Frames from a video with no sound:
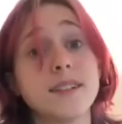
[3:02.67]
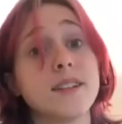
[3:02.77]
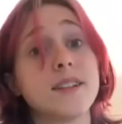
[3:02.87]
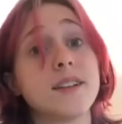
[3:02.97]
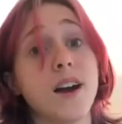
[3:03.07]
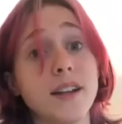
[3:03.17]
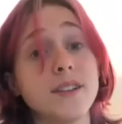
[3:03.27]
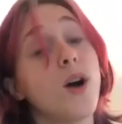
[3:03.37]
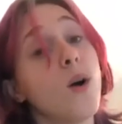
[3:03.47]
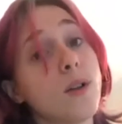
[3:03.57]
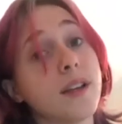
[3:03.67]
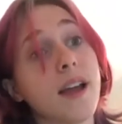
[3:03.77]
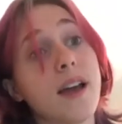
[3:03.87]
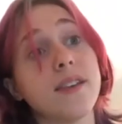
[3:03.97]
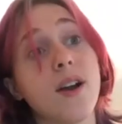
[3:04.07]
God is holy,
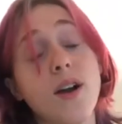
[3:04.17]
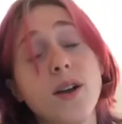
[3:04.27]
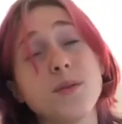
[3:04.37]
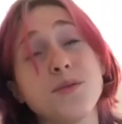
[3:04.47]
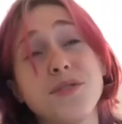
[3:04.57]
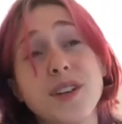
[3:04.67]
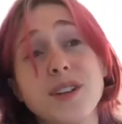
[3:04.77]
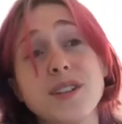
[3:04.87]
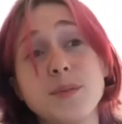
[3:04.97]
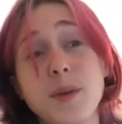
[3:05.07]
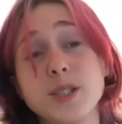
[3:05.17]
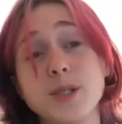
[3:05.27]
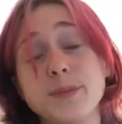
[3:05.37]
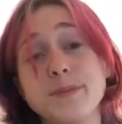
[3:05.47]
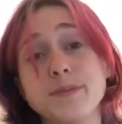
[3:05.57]
and the ark was very
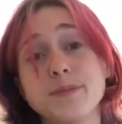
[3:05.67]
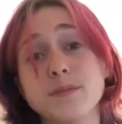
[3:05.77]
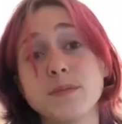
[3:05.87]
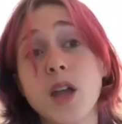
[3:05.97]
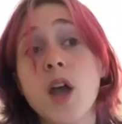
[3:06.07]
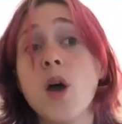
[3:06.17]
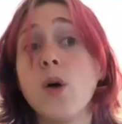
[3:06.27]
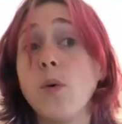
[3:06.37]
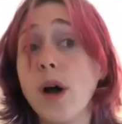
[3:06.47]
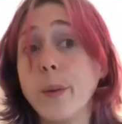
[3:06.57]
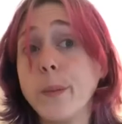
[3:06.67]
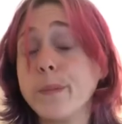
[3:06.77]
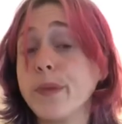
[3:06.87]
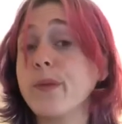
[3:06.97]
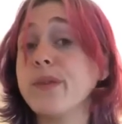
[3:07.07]
special. Well,
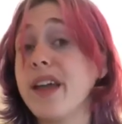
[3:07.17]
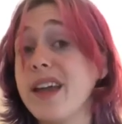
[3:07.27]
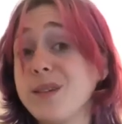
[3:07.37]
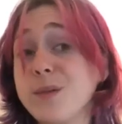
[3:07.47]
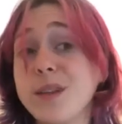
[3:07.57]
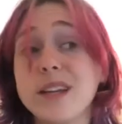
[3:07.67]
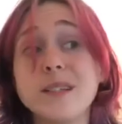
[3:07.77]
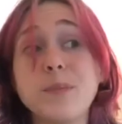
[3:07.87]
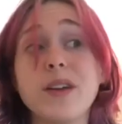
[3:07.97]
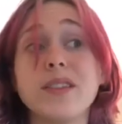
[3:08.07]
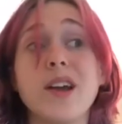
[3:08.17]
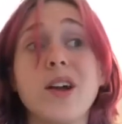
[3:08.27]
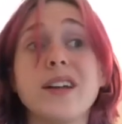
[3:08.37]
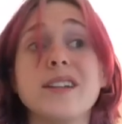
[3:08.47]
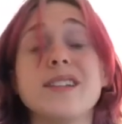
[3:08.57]
when the Israelites brought the
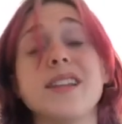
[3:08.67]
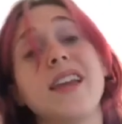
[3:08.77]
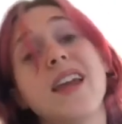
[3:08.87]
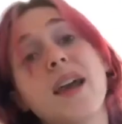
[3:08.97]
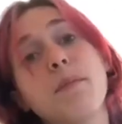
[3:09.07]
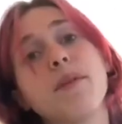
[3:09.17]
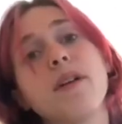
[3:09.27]
ark into the camp,